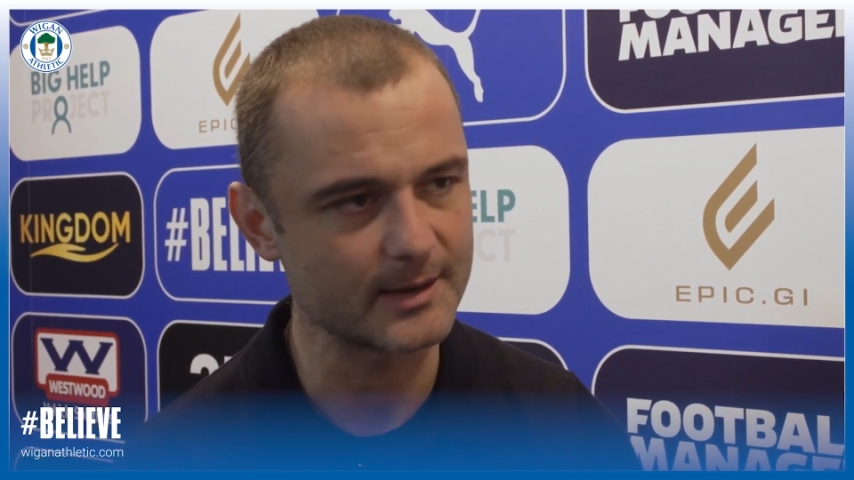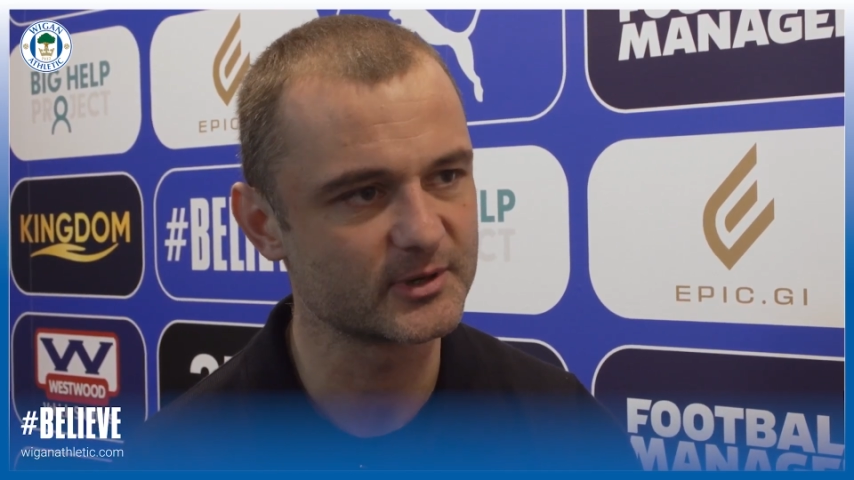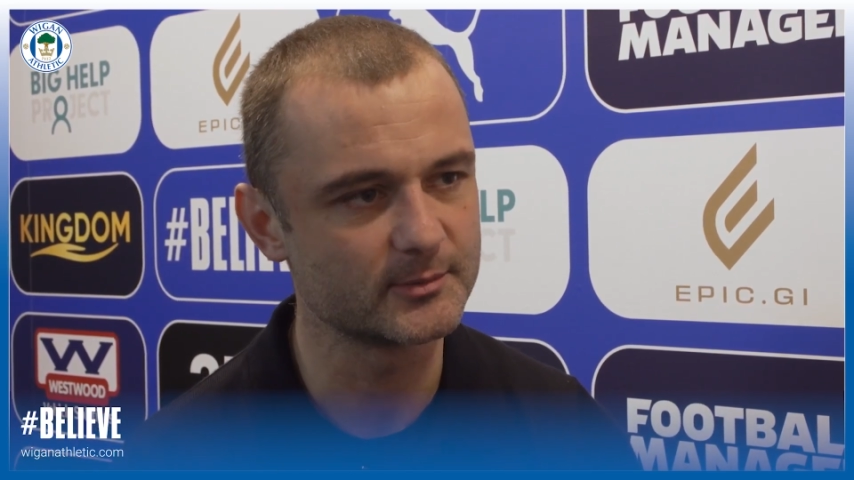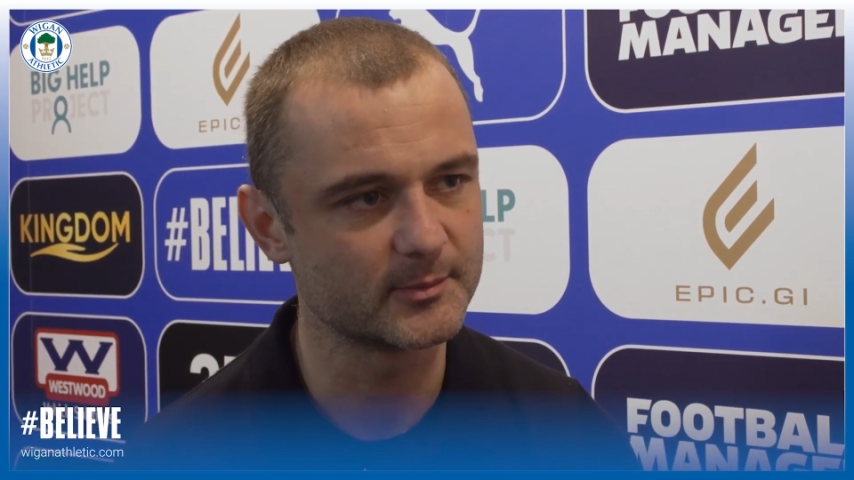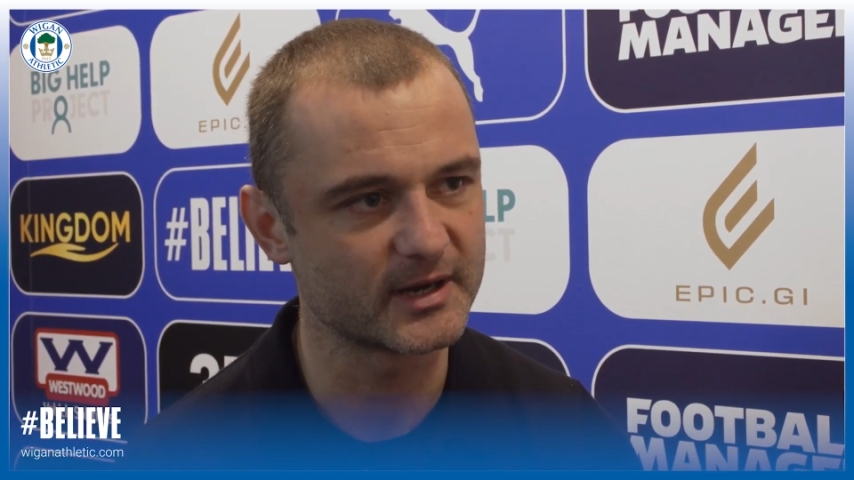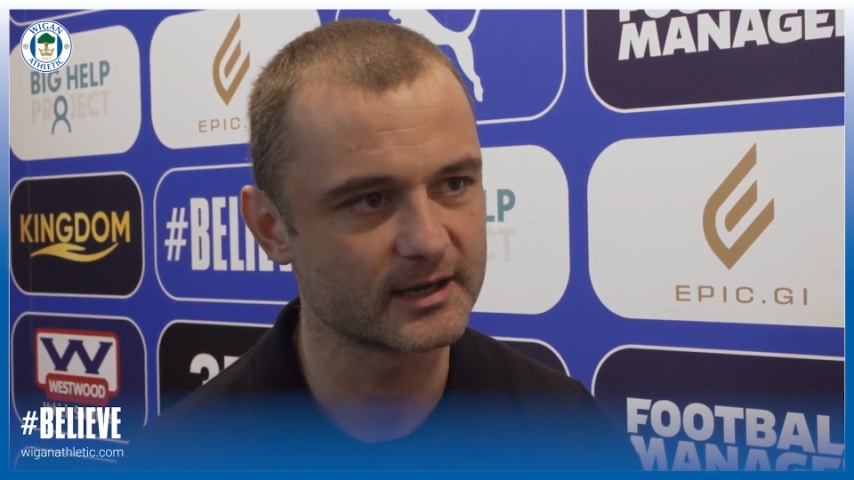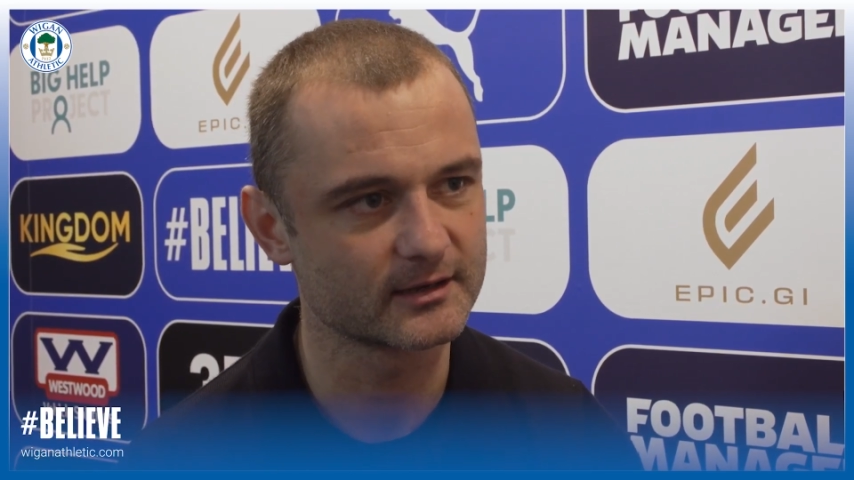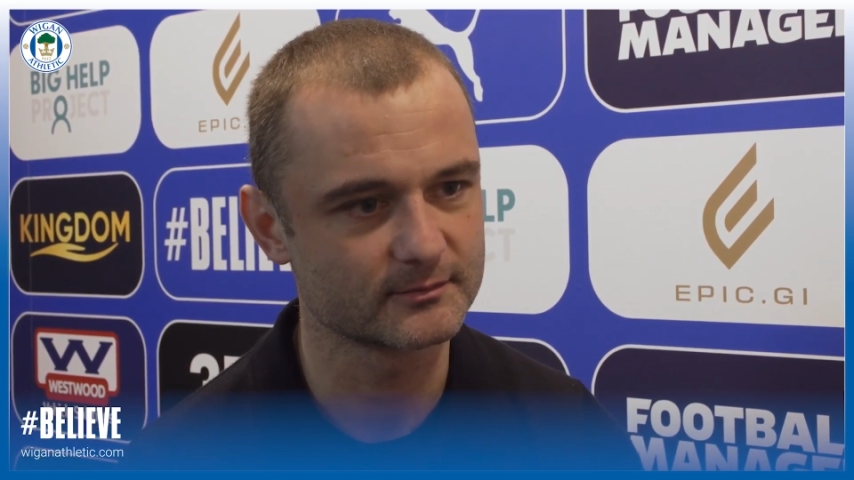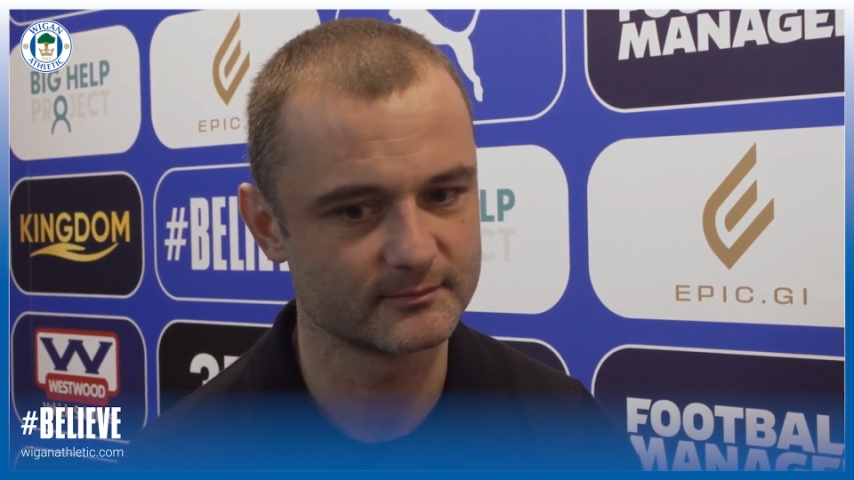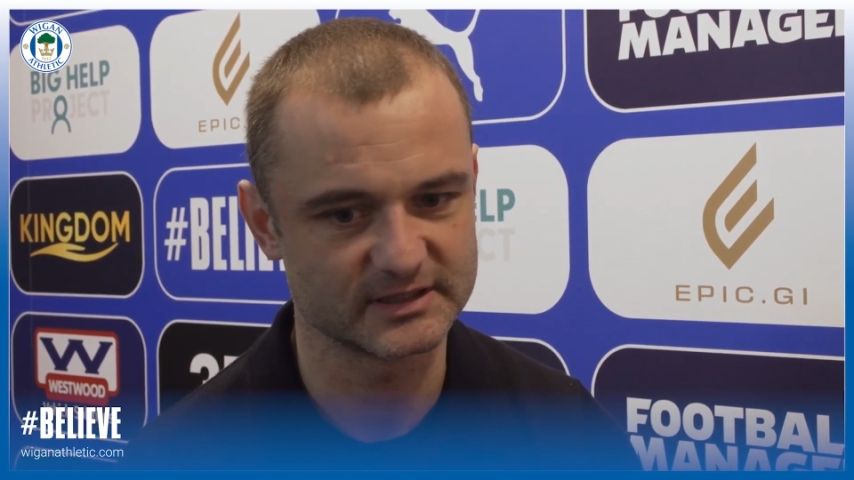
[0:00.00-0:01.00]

happy to be back.